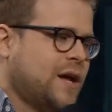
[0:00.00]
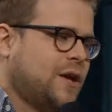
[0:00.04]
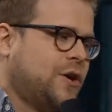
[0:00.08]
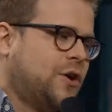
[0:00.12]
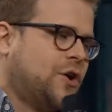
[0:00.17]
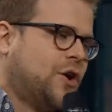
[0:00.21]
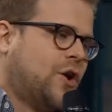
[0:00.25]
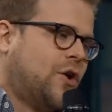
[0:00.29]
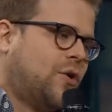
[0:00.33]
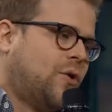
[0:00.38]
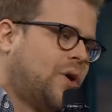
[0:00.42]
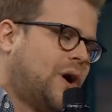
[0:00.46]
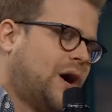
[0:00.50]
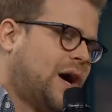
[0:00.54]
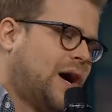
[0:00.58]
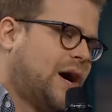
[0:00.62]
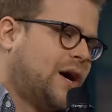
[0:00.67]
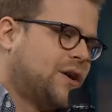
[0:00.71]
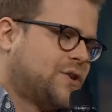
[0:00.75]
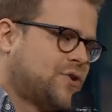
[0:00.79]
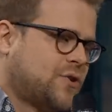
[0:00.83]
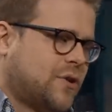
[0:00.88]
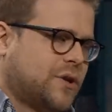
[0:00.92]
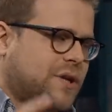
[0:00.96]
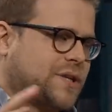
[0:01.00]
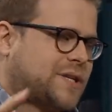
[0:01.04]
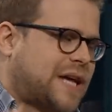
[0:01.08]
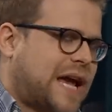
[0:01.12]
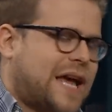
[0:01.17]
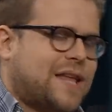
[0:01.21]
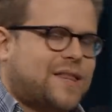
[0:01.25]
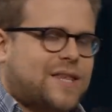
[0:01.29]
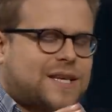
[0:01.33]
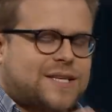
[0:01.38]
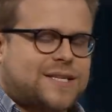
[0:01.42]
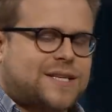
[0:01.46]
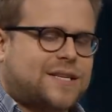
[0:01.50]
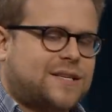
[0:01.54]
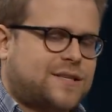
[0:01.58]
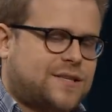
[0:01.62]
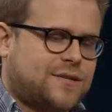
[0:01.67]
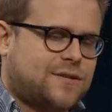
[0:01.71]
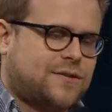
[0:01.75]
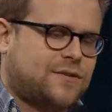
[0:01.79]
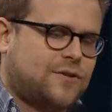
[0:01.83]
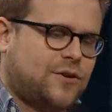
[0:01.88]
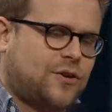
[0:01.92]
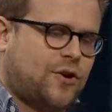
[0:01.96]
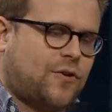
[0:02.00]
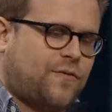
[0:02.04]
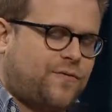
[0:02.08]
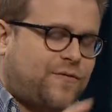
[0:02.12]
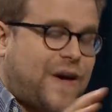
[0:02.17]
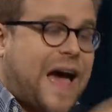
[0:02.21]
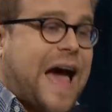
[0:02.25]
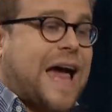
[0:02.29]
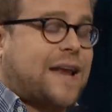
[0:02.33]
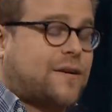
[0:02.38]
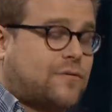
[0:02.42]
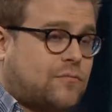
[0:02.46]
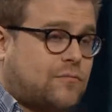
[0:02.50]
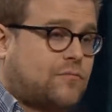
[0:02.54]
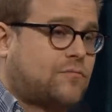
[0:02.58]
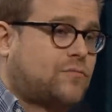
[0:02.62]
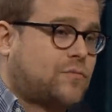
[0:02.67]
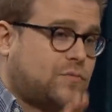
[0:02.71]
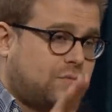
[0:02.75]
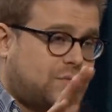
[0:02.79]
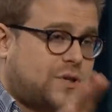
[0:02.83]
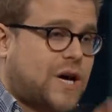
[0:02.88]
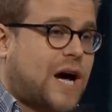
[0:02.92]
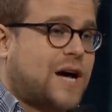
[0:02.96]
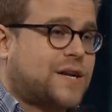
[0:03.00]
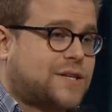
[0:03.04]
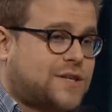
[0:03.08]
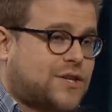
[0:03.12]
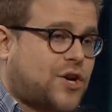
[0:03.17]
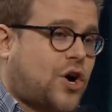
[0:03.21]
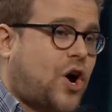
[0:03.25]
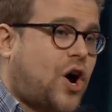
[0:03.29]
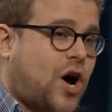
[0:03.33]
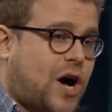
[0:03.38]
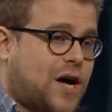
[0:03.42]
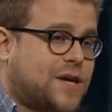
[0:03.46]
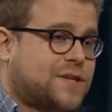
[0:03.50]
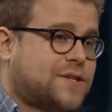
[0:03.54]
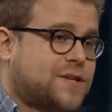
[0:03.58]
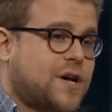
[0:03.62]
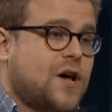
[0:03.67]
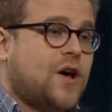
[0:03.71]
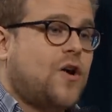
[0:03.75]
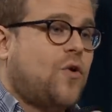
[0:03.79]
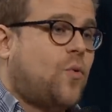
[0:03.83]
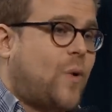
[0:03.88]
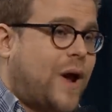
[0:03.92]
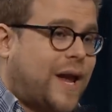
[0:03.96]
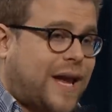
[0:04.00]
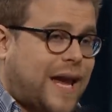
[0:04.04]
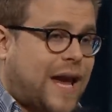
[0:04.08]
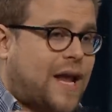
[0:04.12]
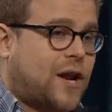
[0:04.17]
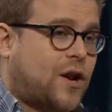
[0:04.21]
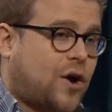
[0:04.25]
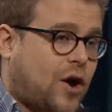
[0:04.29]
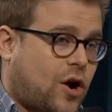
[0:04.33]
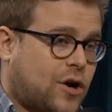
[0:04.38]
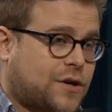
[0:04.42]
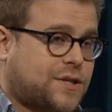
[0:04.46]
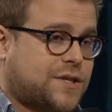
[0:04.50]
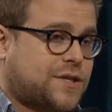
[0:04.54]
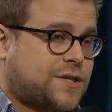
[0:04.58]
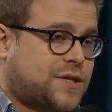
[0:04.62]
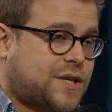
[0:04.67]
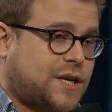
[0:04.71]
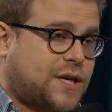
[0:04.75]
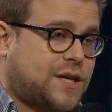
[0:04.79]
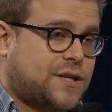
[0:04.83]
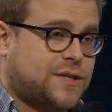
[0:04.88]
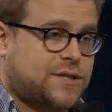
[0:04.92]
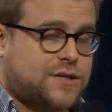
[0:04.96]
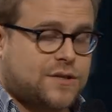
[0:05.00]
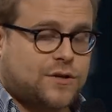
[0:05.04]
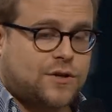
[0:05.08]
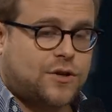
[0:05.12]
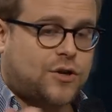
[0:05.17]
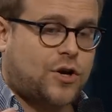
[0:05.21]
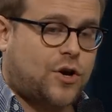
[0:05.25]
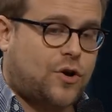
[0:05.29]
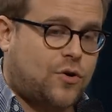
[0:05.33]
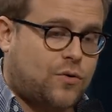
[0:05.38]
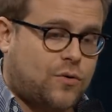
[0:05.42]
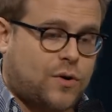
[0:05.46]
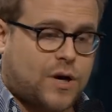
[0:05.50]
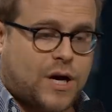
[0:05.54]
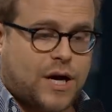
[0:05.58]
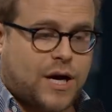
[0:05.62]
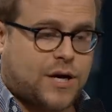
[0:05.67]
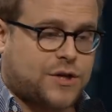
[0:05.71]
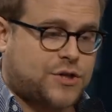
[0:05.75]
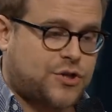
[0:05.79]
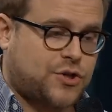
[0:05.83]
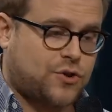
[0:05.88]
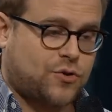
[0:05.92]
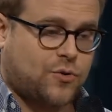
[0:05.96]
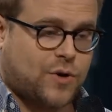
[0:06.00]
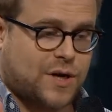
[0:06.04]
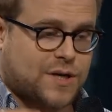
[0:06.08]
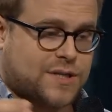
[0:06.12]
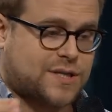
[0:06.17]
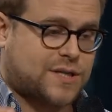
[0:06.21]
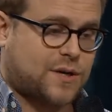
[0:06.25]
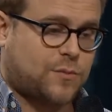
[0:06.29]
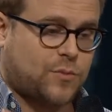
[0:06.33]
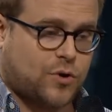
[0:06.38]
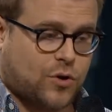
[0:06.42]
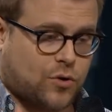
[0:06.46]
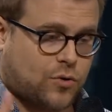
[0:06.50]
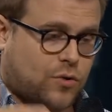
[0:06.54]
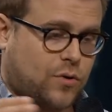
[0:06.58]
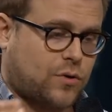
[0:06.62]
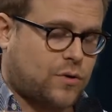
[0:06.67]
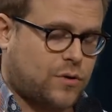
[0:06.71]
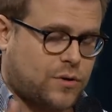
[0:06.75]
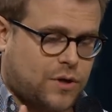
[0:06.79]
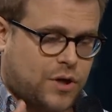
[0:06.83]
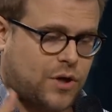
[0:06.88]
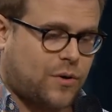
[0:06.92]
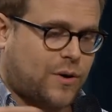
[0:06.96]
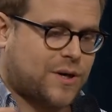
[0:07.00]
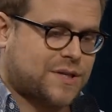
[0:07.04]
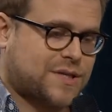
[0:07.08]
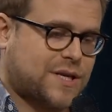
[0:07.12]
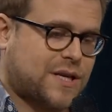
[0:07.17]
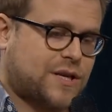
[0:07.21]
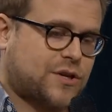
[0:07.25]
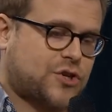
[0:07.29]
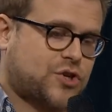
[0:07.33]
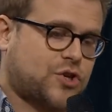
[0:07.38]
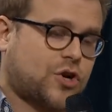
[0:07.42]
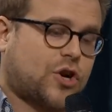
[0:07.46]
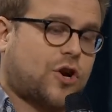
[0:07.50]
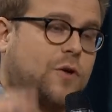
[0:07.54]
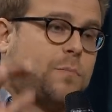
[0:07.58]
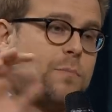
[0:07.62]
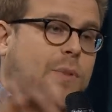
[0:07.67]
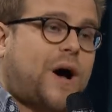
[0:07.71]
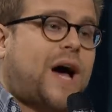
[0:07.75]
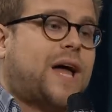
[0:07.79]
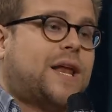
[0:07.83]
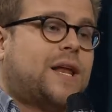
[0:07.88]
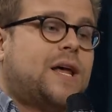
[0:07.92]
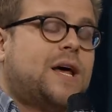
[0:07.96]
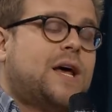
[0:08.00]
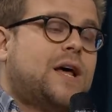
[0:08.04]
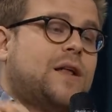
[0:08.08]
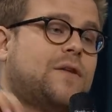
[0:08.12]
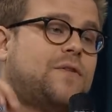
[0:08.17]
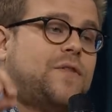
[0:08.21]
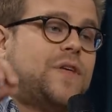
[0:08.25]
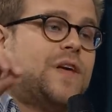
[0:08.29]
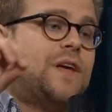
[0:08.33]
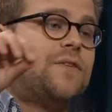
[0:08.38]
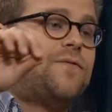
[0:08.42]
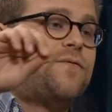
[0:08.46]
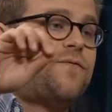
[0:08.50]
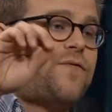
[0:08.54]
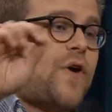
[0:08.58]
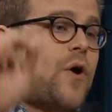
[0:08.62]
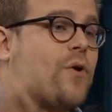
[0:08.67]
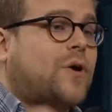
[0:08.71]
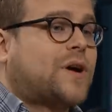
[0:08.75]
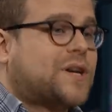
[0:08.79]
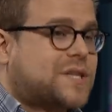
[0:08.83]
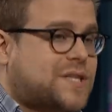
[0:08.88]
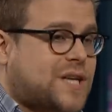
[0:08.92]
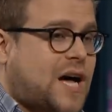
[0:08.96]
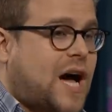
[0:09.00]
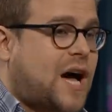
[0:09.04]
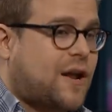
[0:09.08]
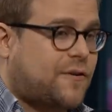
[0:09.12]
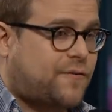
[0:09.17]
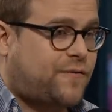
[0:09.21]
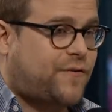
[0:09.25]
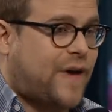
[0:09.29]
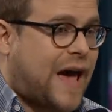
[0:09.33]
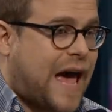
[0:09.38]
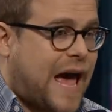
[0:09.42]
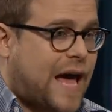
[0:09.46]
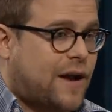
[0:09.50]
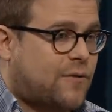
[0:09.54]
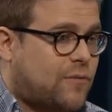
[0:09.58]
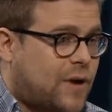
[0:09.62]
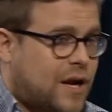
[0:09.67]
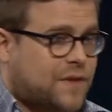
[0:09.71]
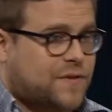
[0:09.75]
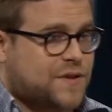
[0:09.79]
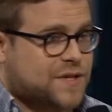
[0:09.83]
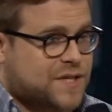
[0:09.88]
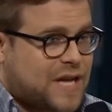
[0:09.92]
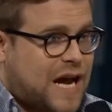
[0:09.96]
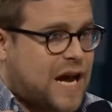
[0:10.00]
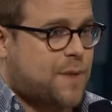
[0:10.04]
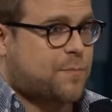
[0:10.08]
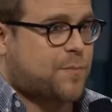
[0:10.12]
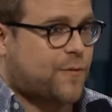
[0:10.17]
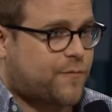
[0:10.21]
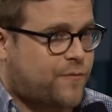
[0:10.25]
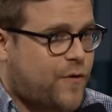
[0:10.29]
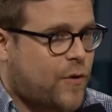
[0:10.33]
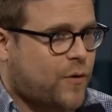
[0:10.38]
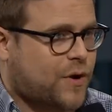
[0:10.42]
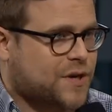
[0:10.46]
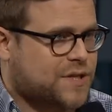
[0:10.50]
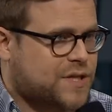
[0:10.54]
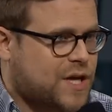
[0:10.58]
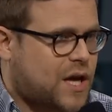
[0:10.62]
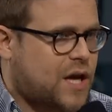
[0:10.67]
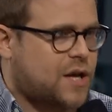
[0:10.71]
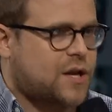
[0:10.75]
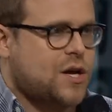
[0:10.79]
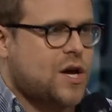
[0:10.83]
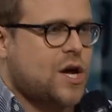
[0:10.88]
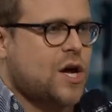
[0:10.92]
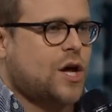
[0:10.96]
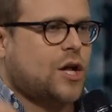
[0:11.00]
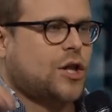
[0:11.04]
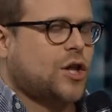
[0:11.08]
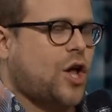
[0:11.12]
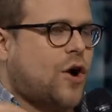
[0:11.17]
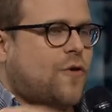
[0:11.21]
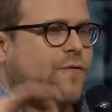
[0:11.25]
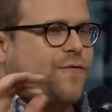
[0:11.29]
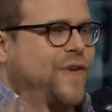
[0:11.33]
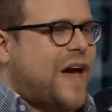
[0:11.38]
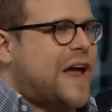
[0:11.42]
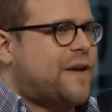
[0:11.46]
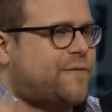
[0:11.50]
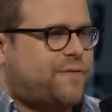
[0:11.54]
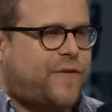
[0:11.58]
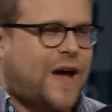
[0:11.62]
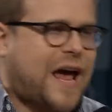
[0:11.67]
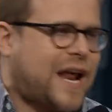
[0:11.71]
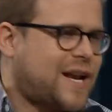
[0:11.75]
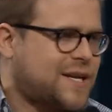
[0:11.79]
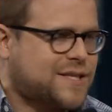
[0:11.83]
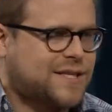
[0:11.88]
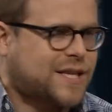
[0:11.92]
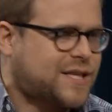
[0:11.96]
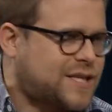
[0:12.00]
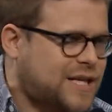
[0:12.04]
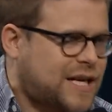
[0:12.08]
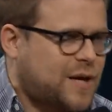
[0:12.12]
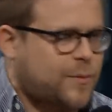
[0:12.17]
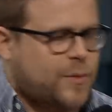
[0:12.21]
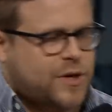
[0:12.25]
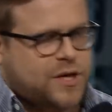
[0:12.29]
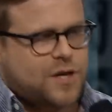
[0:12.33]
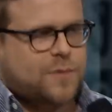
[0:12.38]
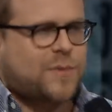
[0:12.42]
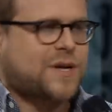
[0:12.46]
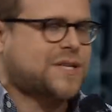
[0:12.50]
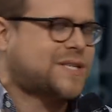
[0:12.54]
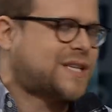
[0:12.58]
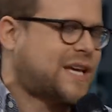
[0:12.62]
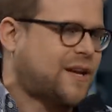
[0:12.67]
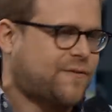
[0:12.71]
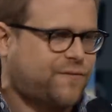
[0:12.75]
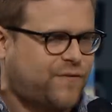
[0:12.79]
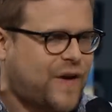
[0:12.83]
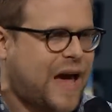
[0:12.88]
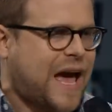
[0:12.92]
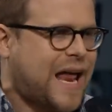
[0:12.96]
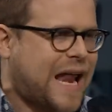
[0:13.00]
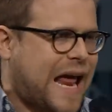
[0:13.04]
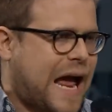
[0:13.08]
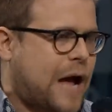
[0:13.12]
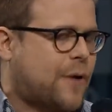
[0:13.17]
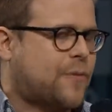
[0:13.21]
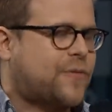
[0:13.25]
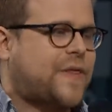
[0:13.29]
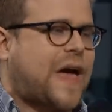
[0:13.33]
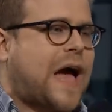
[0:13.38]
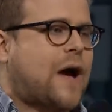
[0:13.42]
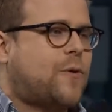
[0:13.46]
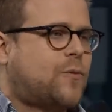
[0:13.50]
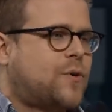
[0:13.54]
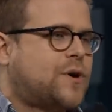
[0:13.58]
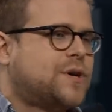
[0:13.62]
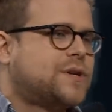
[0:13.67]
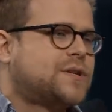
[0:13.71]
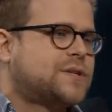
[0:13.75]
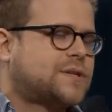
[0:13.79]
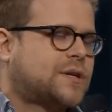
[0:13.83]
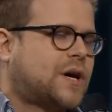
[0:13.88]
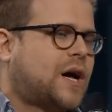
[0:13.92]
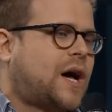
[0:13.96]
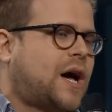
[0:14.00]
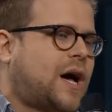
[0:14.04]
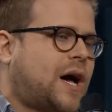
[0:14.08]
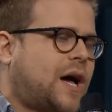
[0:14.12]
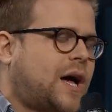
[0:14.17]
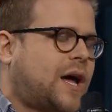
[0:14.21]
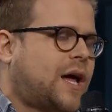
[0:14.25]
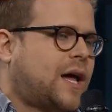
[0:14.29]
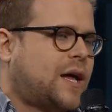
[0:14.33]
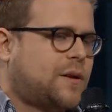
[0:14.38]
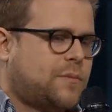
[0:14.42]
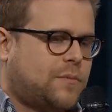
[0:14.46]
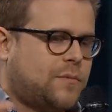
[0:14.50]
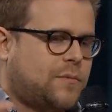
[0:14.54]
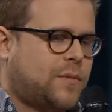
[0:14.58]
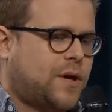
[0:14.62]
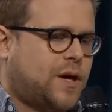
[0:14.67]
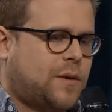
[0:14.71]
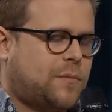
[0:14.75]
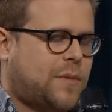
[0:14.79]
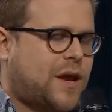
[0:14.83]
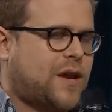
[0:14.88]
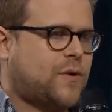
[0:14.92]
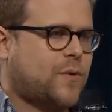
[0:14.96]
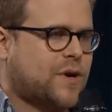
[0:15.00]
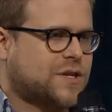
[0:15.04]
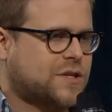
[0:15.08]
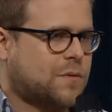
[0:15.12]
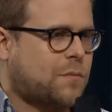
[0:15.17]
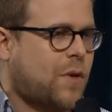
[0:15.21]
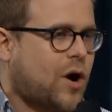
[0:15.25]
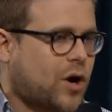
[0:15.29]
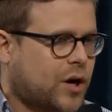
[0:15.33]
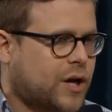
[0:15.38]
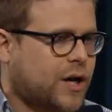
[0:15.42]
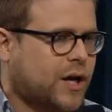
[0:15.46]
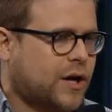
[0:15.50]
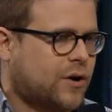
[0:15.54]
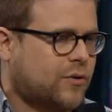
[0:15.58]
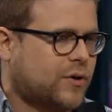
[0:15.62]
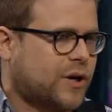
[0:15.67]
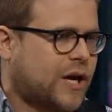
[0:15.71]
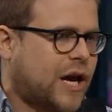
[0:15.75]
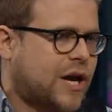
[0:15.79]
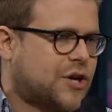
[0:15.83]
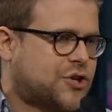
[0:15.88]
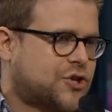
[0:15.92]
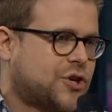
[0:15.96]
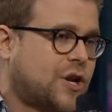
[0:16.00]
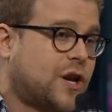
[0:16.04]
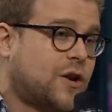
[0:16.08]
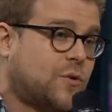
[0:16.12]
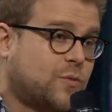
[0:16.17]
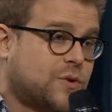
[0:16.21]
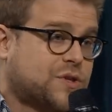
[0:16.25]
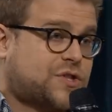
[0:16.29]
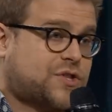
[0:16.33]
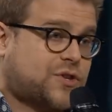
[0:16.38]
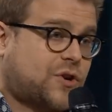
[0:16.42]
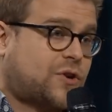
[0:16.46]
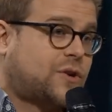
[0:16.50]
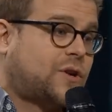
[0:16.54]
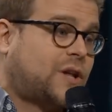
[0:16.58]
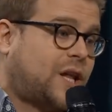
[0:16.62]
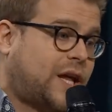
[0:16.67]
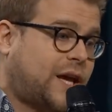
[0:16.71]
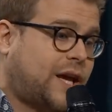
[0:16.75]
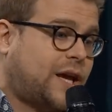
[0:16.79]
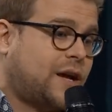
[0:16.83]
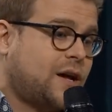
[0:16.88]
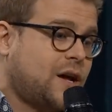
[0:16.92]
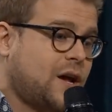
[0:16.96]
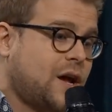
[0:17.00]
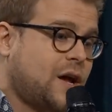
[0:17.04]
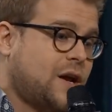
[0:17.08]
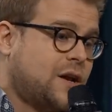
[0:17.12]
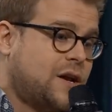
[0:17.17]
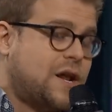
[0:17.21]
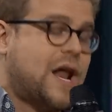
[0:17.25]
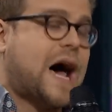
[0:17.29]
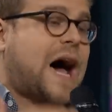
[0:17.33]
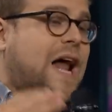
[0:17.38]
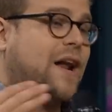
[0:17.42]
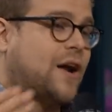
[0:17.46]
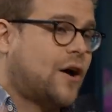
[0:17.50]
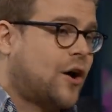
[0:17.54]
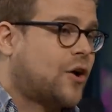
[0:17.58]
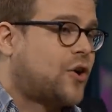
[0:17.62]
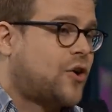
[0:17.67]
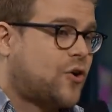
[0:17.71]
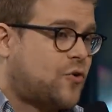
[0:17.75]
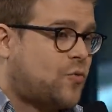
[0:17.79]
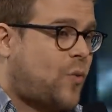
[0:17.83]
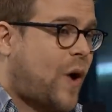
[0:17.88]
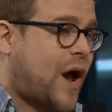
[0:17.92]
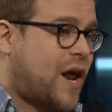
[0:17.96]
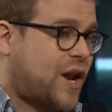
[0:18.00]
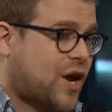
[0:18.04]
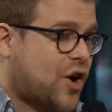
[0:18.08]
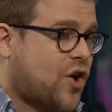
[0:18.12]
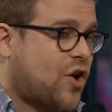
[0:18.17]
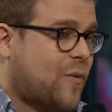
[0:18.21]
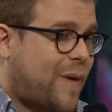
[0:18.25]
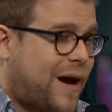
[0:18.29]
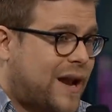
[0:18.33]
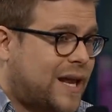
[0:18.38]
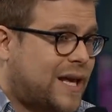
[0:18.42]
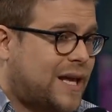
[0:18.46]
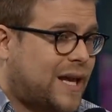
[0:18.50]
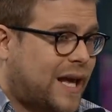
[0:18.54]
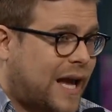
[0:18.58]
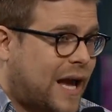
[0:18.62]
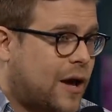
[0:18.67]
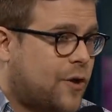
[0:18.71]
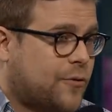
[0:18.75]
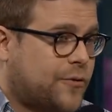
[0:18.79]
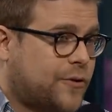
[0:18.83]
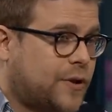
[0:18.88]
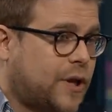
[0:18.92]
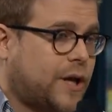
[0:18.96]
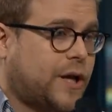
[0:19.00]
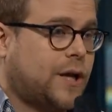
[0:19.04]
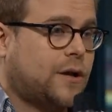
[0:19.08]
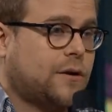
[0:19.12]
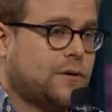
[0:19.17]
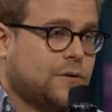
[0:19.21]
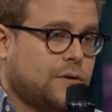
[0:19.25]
you know, uh, told us, hey, this is, you know, fat does cause weight gain and heart disease, you know, uh, to a similar, you know, extent to sugar. But the focus on fat, right, this hyper focus on low fat, fat is the demon, you must get fat out. That was, uh, in, in many ways, a marketing creation. And it was certainly not a good way to go about eating healthily.